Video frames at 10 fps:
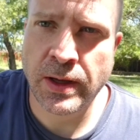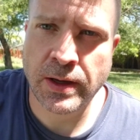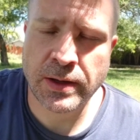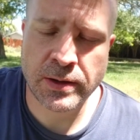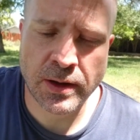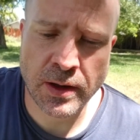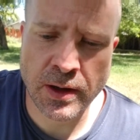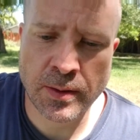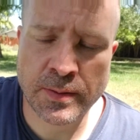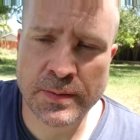and
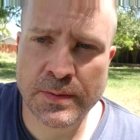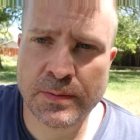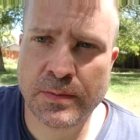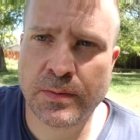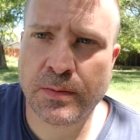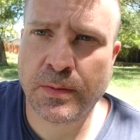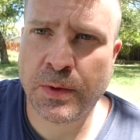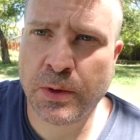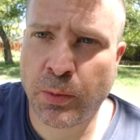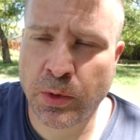um, the
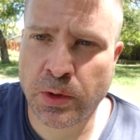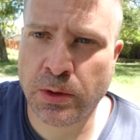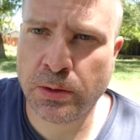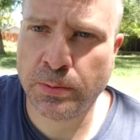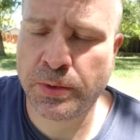border